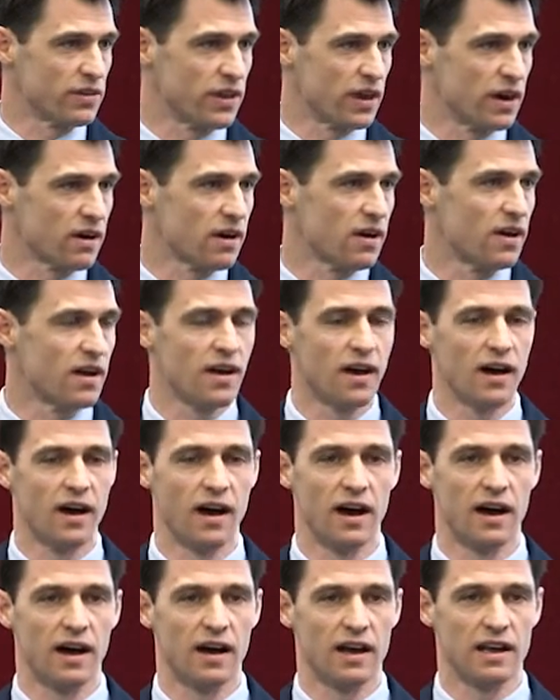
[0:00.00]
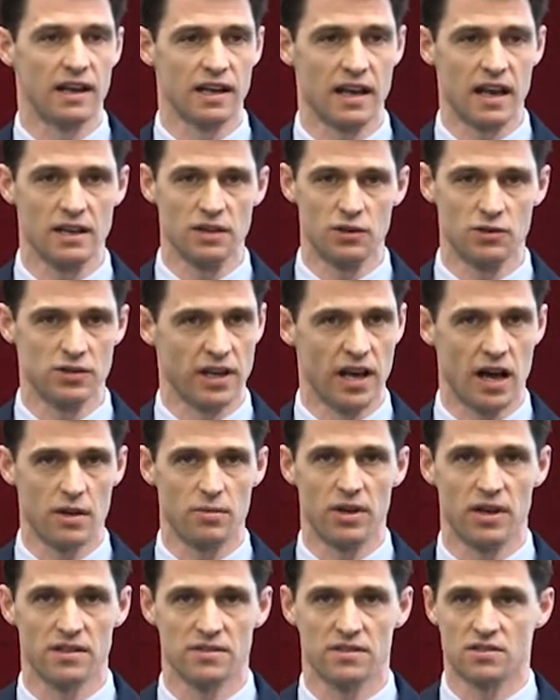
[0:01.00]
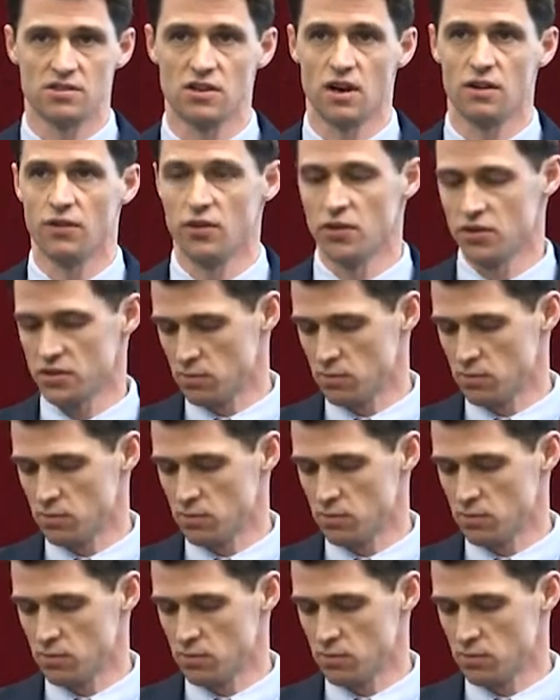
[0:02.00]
there. And again, using IPS to solve all those